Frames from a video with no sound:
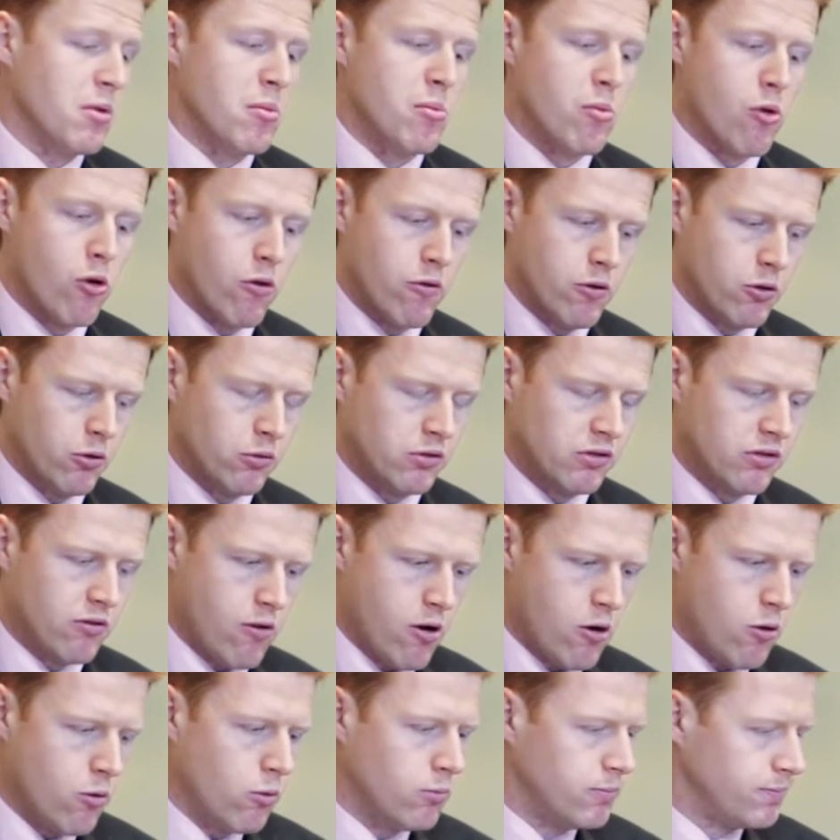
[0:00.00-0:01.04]
memorial
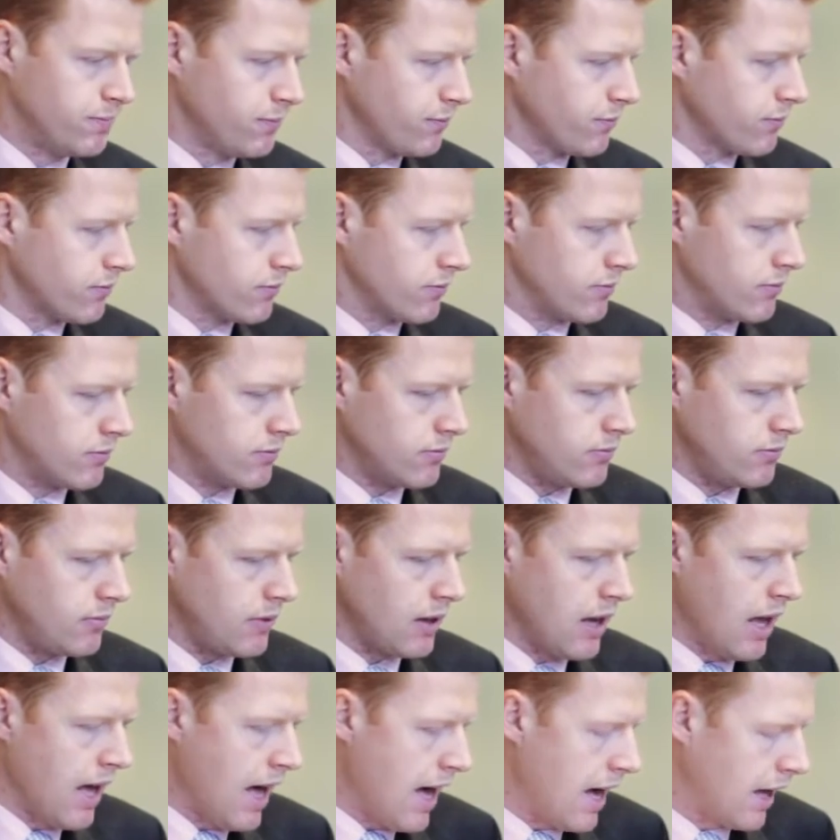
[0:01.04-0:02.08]
scroll.
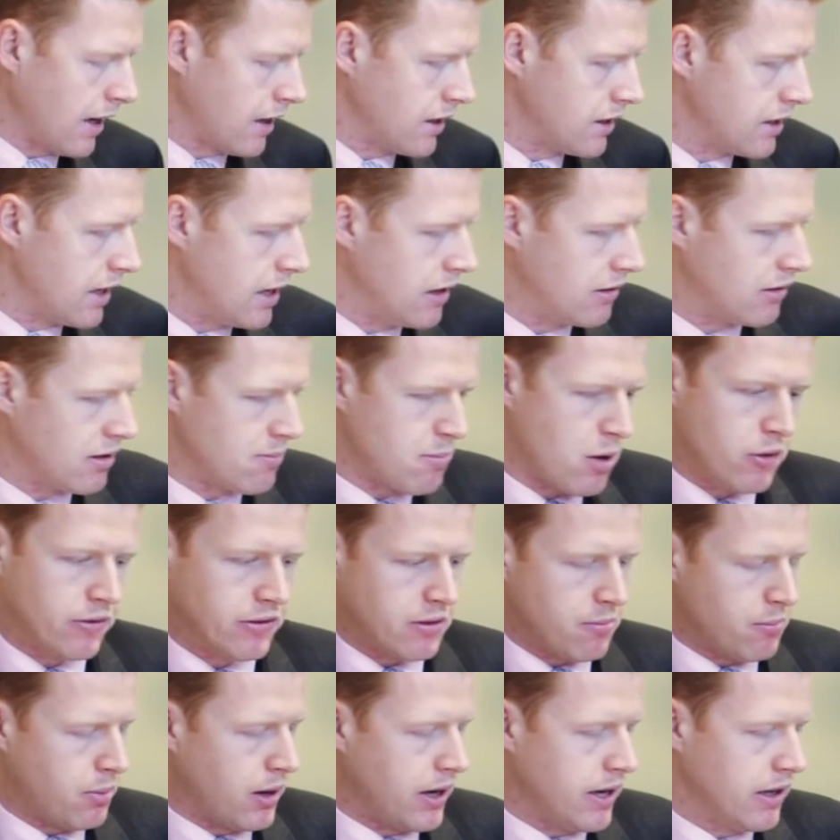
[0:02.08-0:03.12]
And it's the
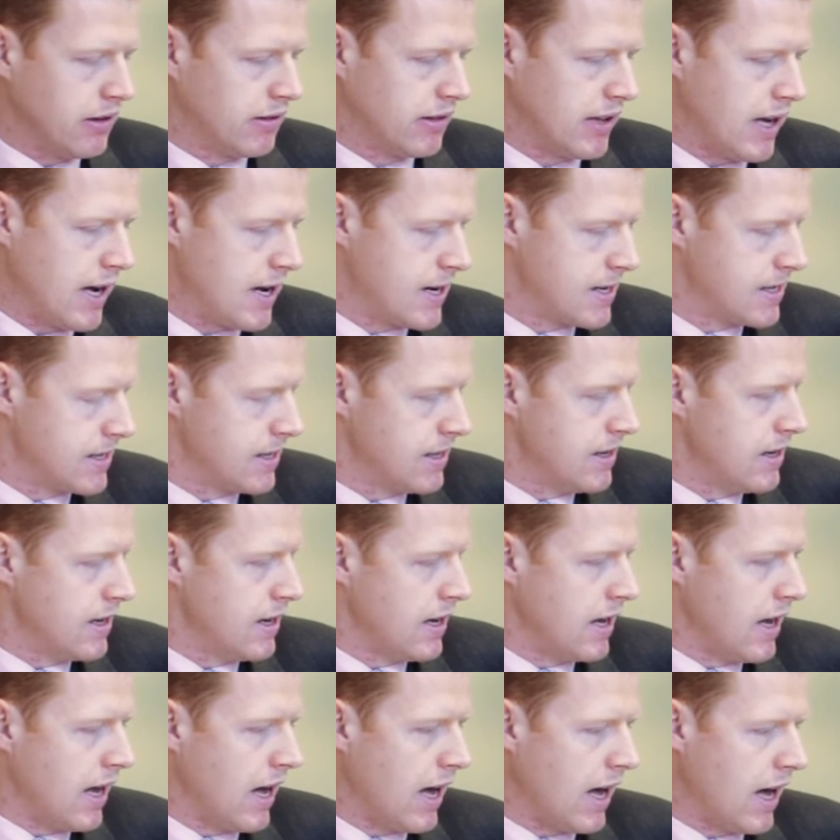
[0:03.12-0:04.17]
most complete set.
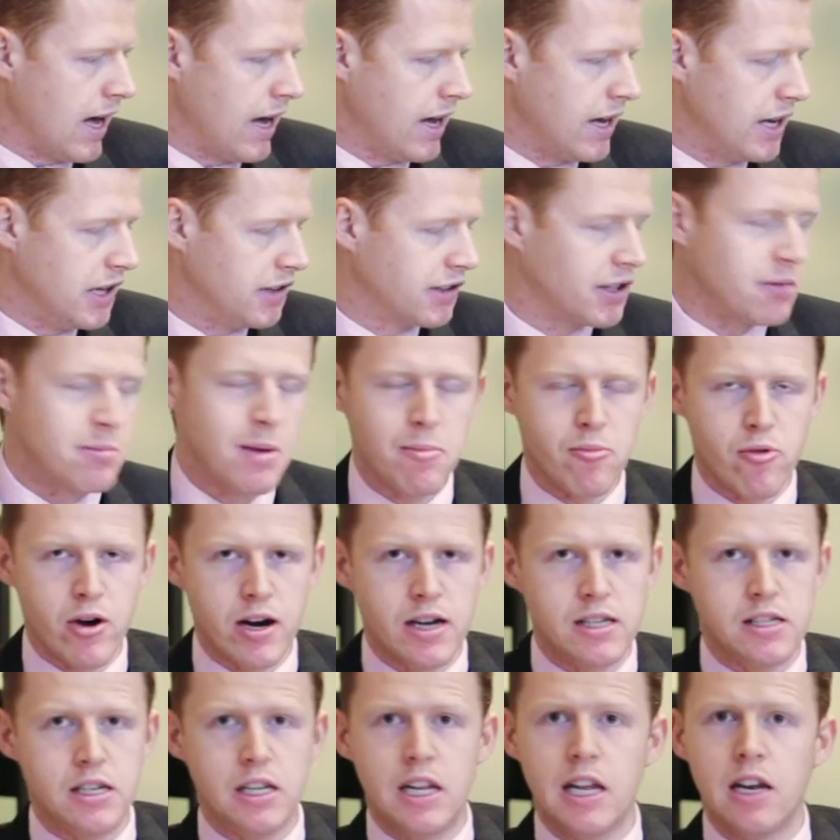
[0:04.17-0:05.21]
He's
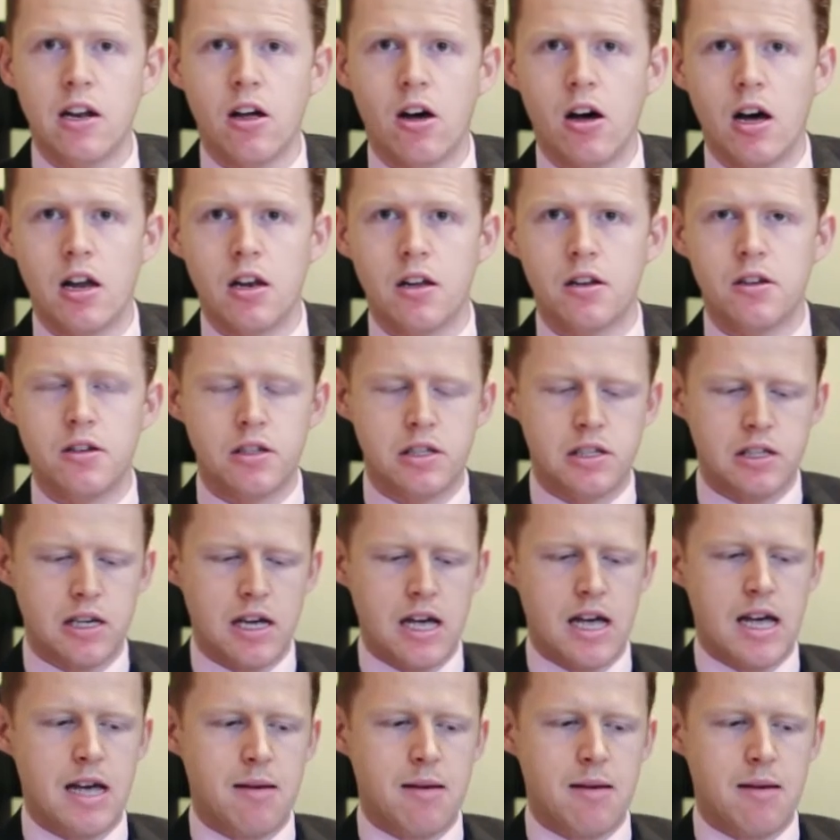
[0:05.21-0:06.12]
commemorated in Ireland